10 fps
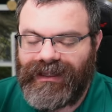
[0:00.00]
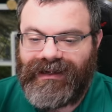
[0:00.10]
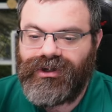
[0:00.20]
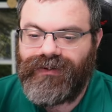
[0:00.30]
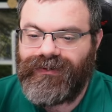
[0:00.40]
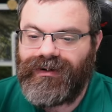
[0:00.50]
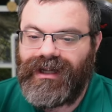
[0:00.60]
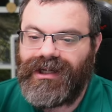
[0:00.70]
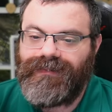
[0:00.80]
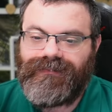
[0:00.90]
And I go over
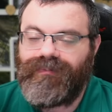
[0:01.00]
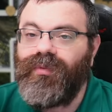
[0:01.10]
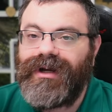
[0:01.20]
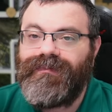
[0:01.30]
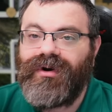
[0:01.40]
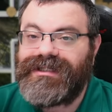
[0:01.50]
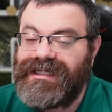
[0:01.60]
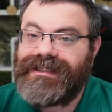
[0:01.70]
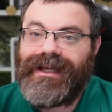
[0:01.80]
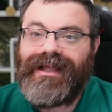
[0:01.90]
um, more in more
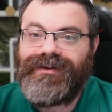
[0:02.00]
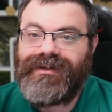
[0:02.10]
detail how